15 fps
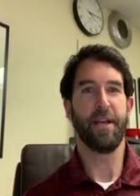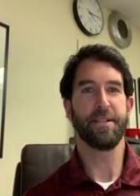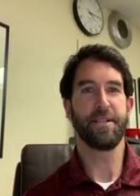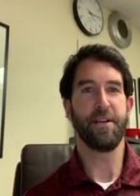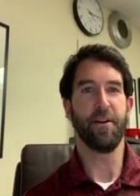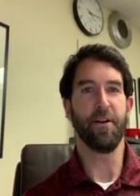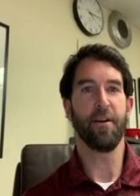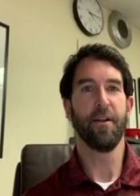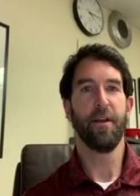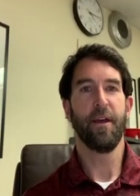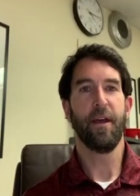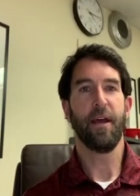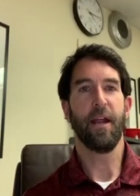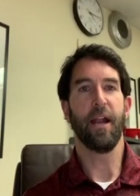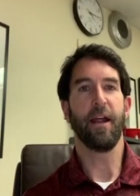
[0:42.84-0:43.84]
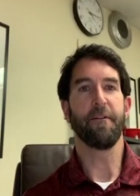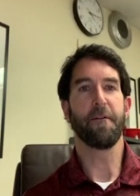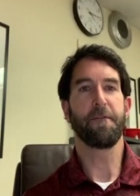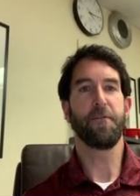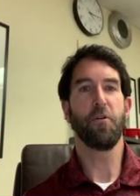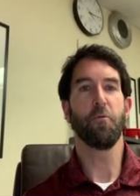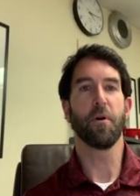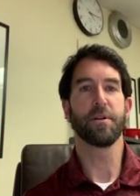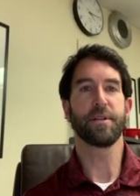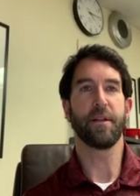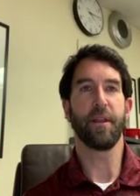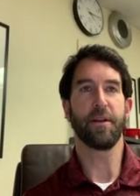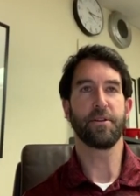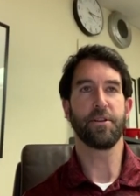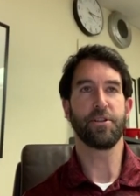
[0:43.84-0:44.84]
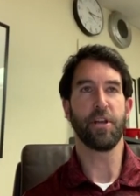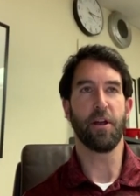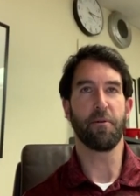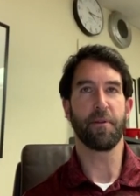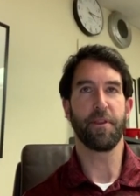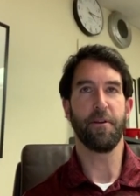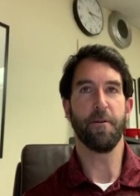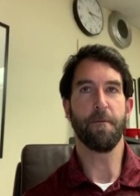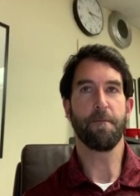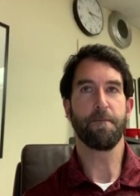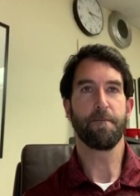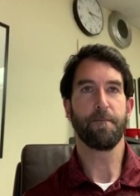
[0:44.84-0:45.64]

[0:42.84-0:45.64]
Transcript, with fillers: Hayes here, and I have a few words I'd like to share with you.